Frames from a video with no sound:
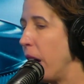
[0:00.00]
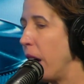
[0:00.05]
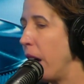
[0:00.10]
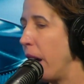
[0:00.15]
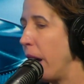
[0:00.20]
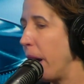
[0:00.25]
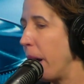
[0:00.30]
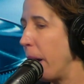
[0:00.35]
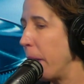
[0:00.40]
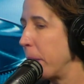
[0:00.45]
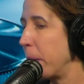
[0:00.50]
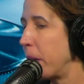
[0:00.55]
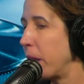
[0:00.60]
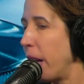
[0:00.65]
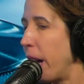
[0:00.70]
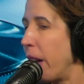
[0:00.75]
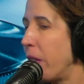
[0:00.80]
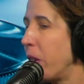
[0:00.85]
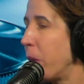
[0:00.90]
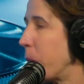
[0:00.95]
I, am
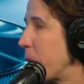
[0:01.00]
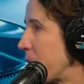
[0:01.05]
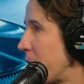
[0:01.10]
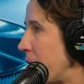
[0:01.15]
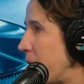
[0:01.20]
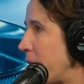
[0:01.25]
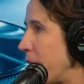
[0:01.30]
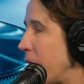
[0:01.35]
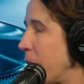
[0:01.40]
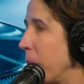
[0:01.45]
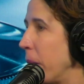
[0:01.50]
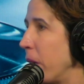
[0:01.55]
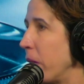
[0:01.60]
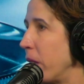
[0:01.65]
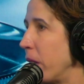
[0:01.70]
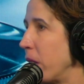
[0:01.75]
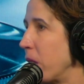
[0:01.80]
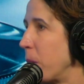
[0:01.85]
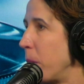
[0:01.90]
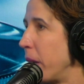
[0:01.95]
glad that we're talking about
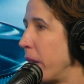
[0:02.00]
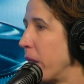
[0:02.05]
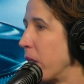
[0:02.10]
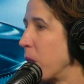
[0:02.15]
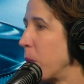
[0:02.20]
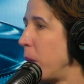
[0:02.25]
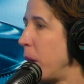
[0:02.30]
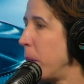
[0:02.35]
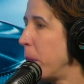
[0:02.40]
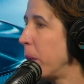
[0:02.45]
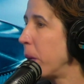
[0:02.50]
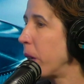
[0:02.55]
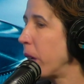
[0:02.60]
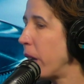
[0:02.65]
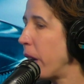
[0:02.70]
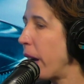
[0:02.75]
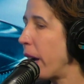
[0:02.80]
this because people can